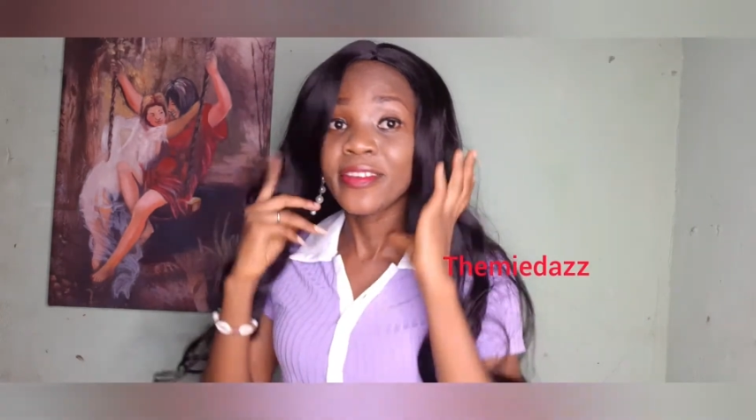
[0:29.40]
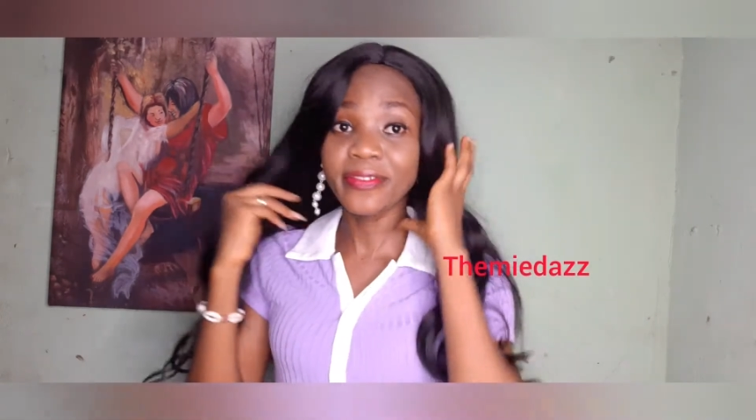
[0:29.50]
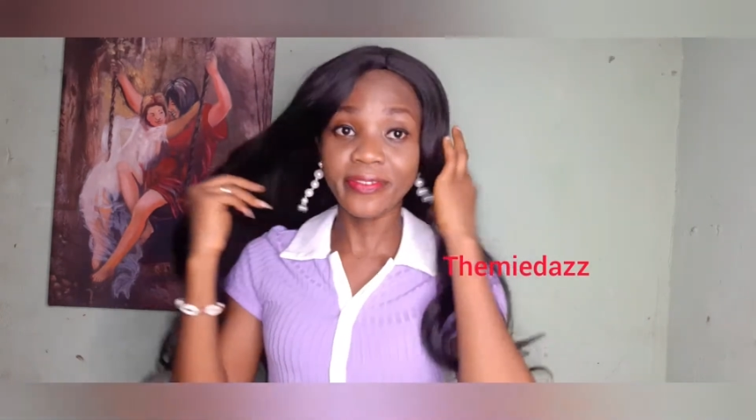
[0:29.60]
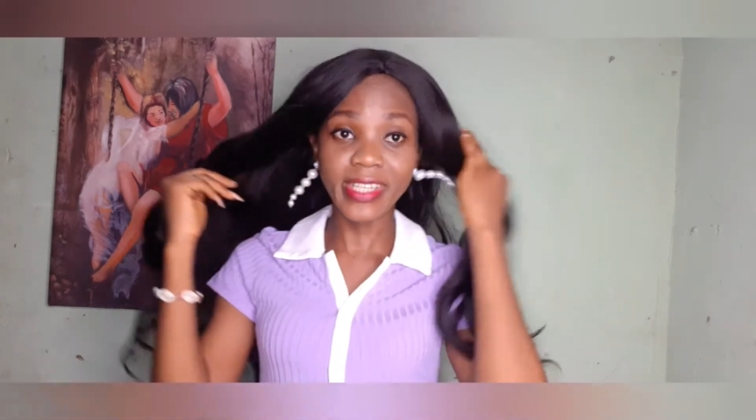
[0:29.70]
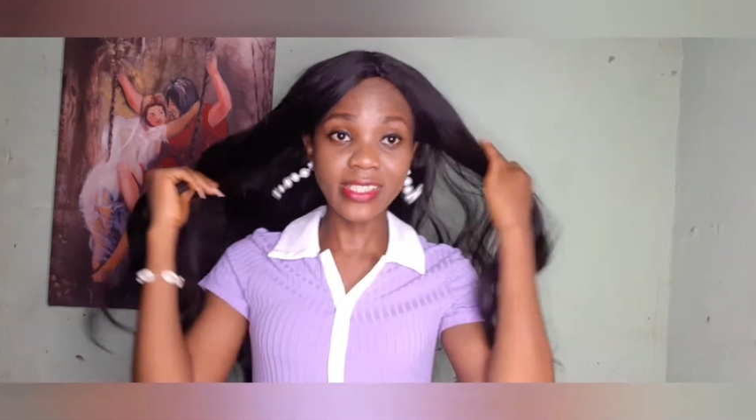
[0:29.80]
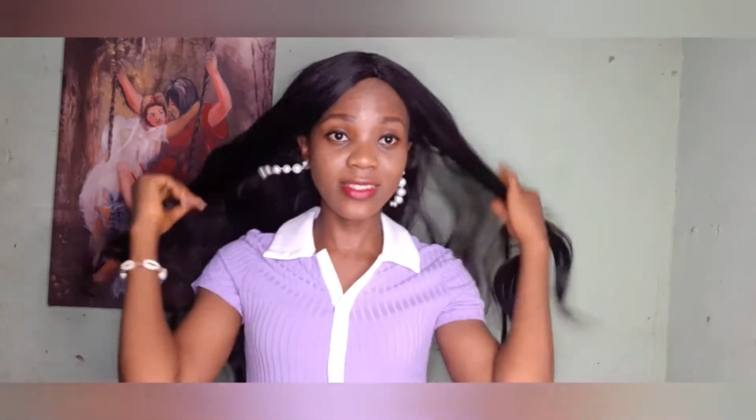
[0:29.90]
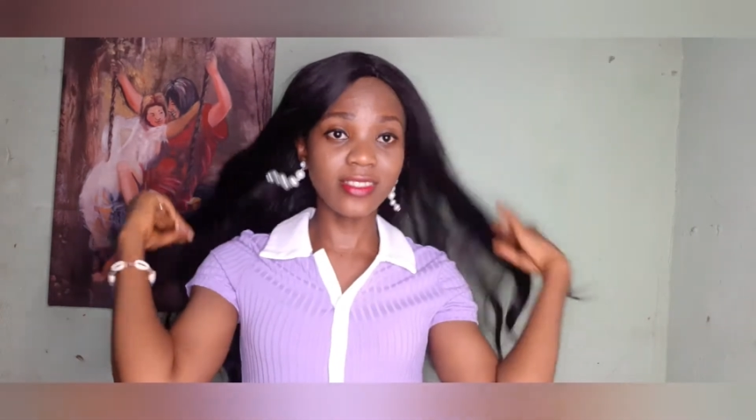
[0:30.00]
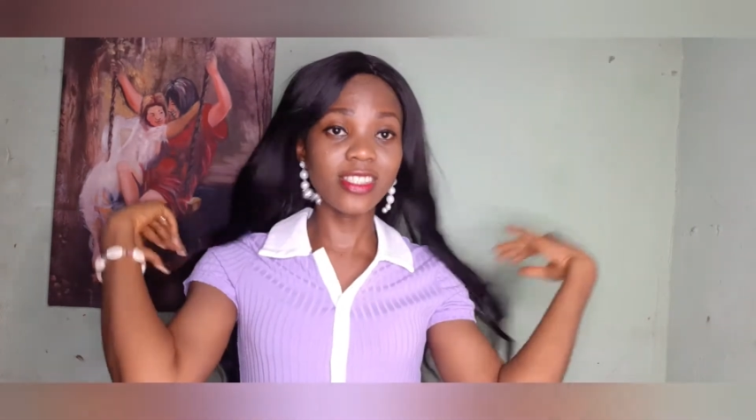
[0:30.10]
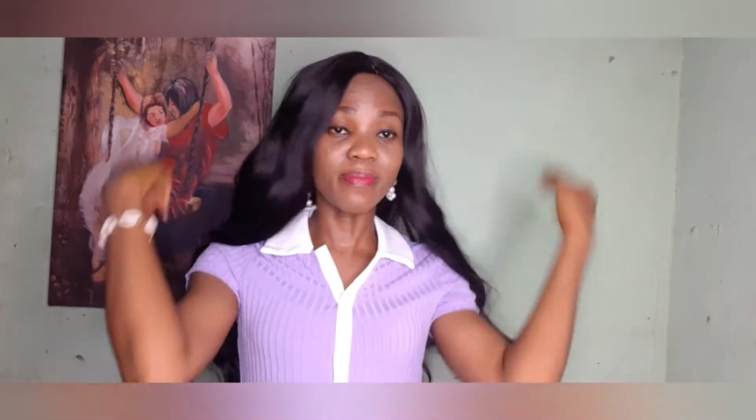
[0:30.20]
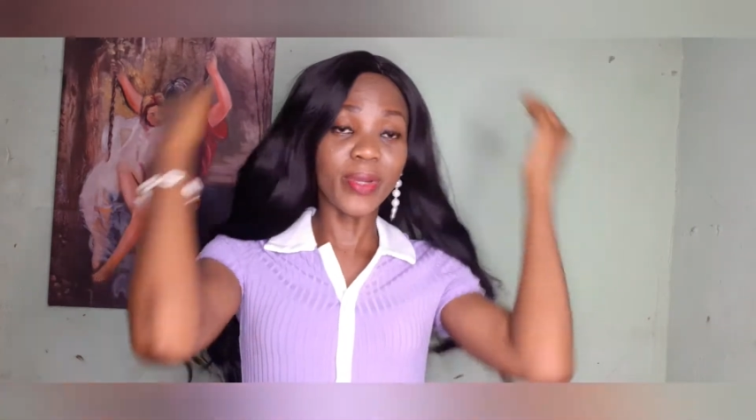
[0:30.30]
first
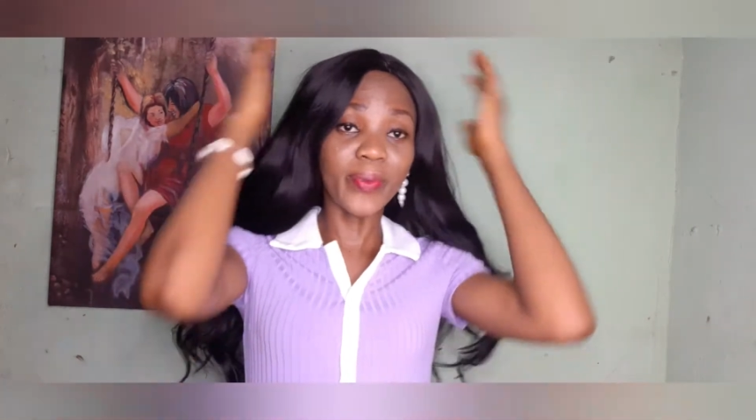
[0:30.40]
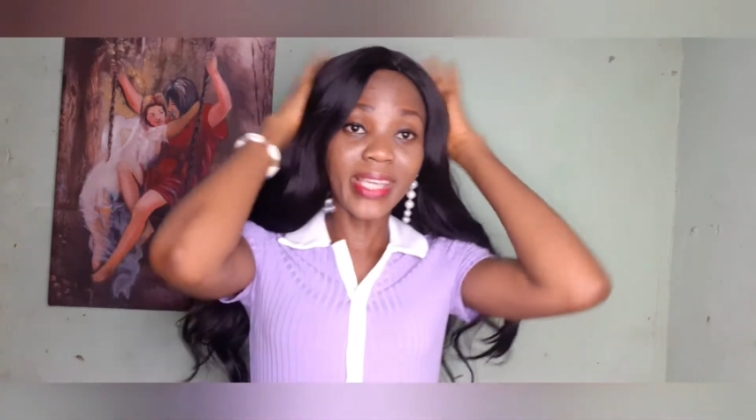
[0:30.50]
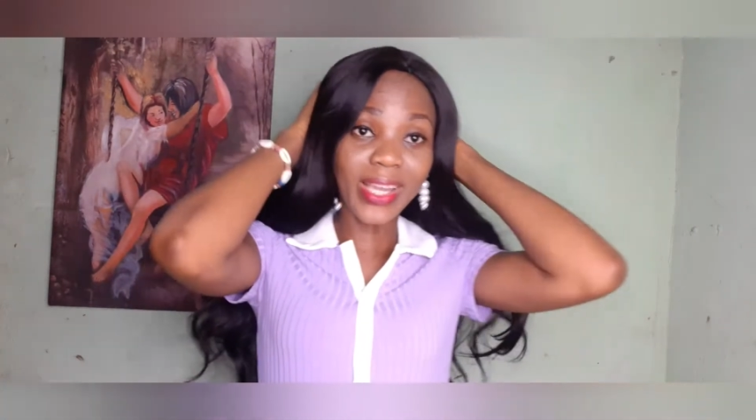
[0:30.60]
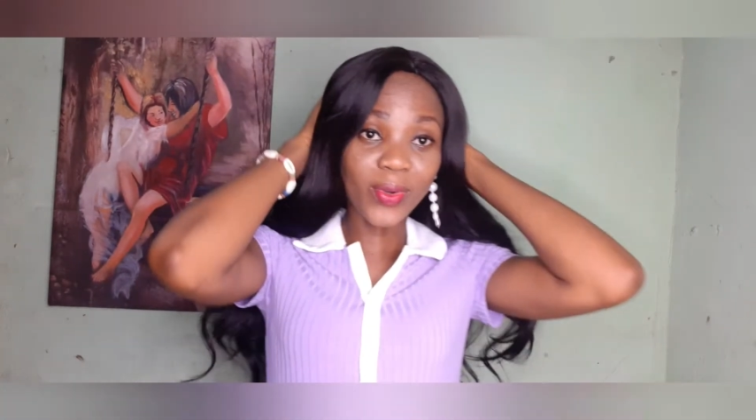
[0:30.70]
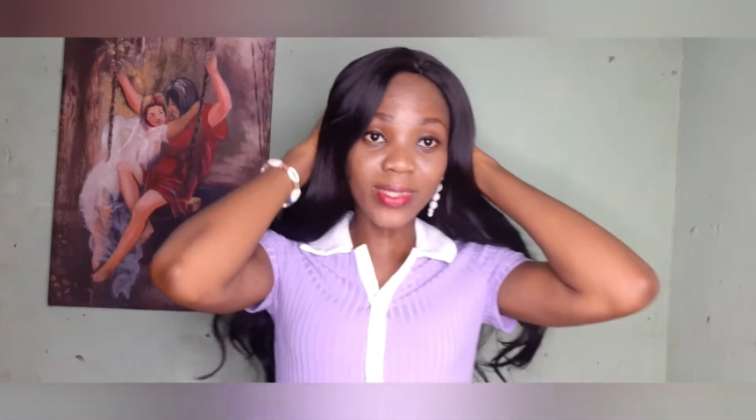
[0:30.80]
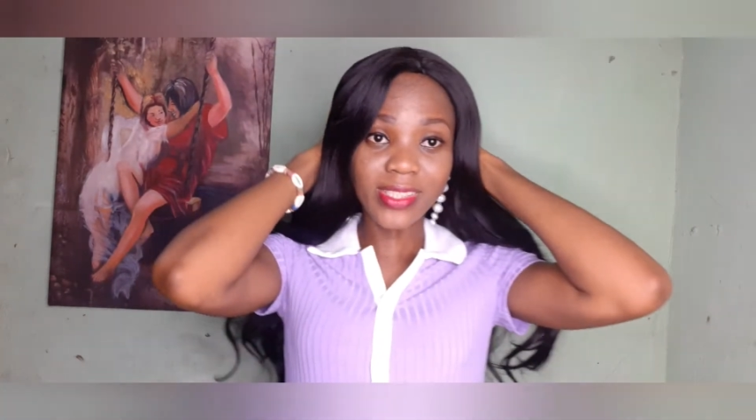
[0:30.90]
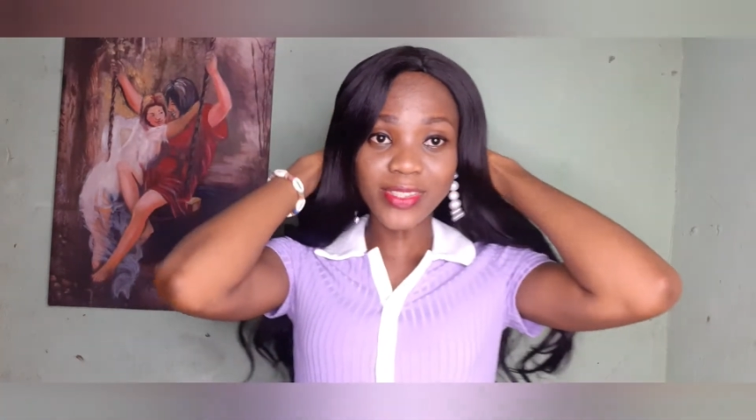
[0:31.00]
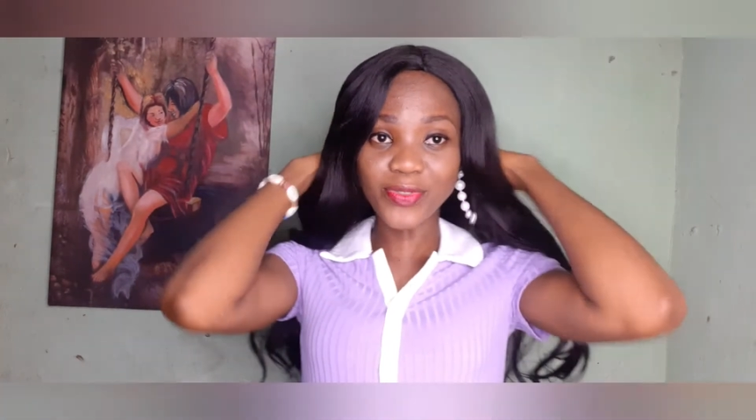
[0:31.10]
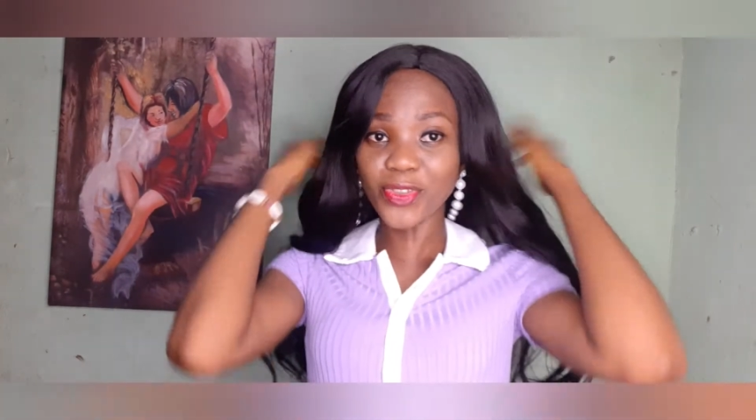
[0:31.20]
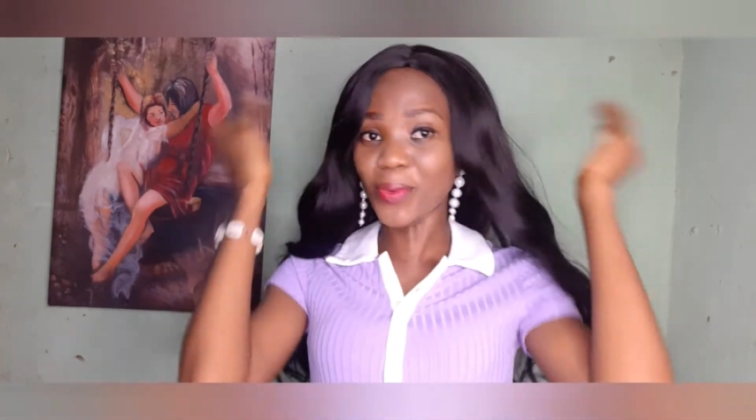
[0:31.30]
this my week i got
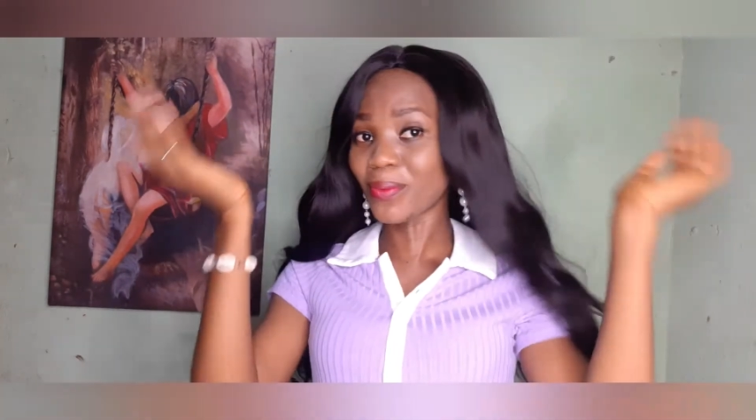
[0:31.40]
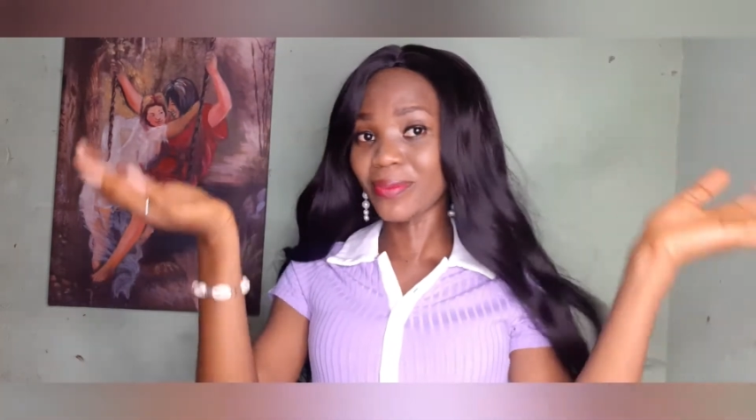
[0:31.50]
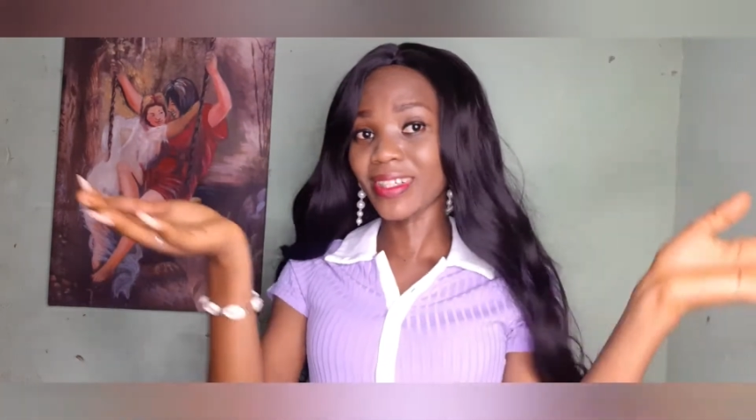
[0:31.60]
it from